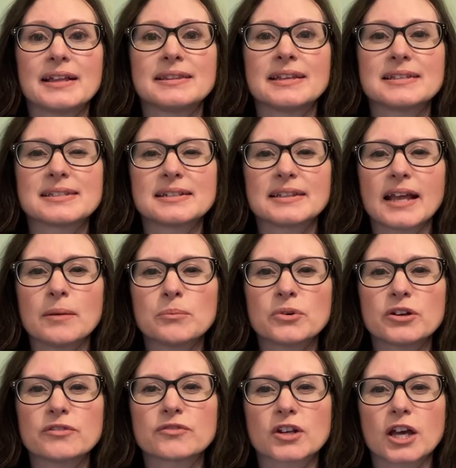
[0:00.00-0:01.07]
There's a number
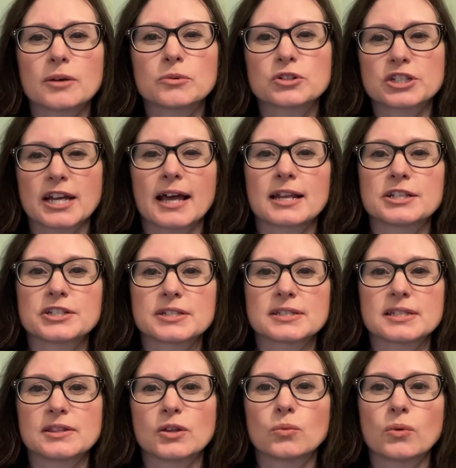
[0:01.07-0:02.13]
of global challenges
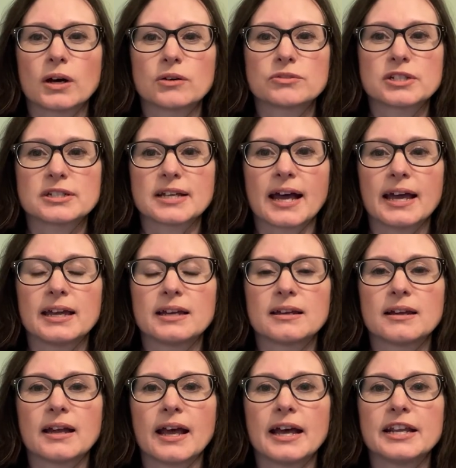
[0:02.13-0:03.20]
in the world today,
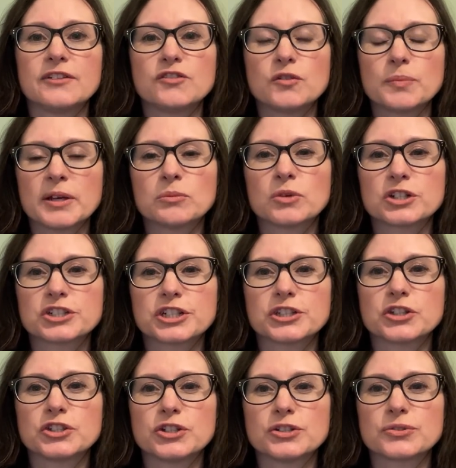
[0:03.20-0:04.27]
and if you've been watching the
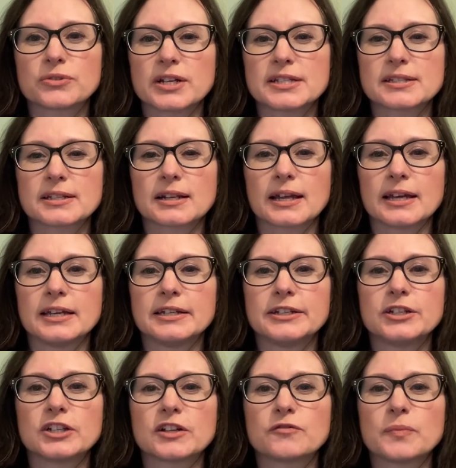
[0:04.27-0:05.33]
news recently,
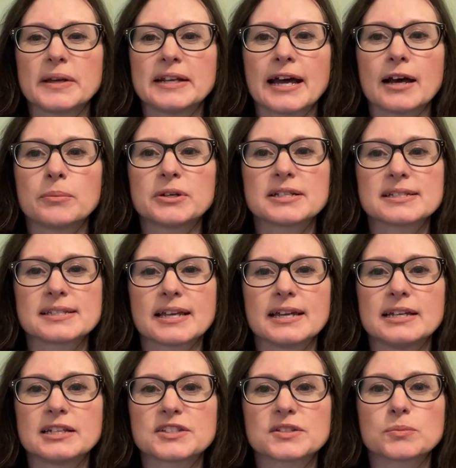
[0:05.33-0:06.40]
you'll have been able to
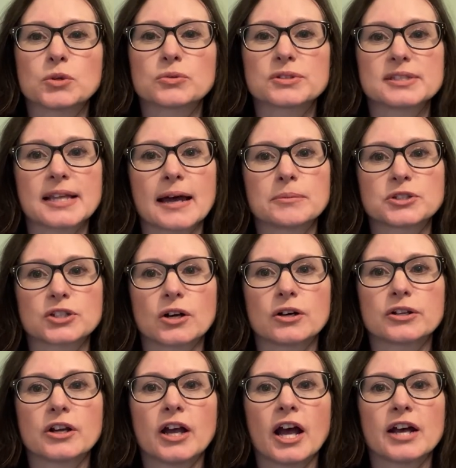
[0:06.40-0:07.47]
see a small snapshot
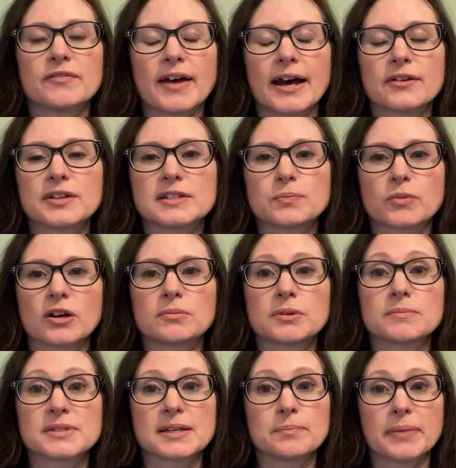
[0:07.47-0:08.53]
of how these
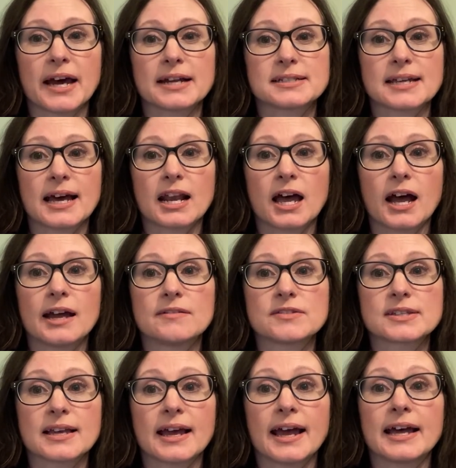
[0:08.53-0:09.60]
problems impact our
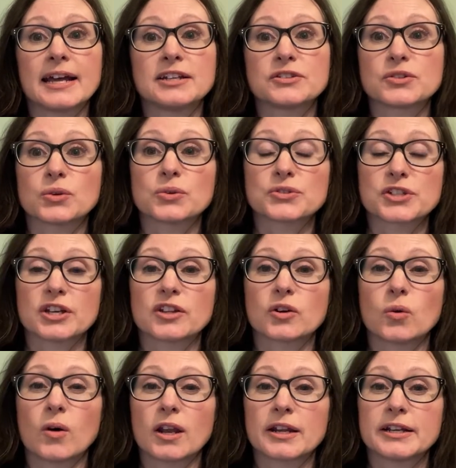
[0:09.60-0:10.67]
lives and also the
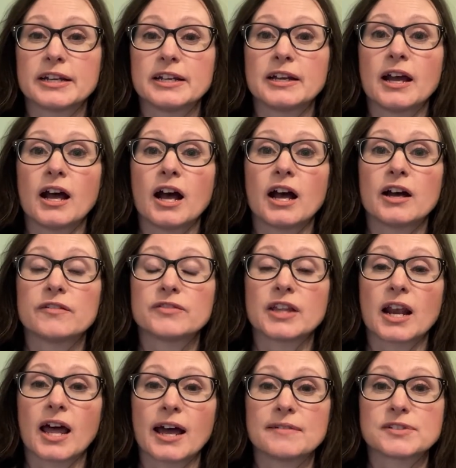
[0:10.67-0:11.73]
quality of the
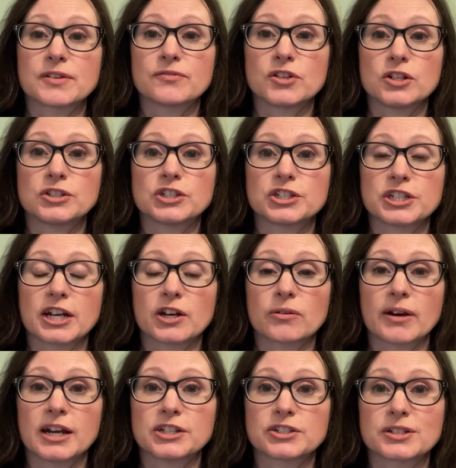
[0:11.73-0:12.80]
lives of future
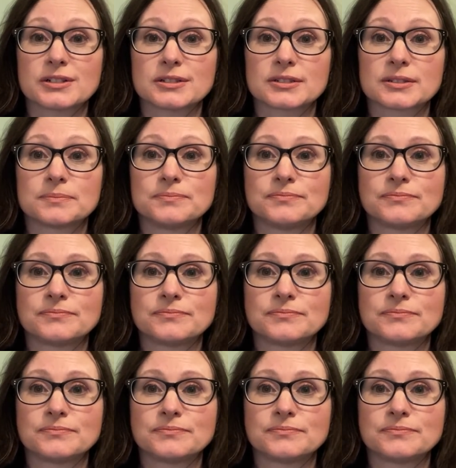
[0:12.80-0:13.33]
generations.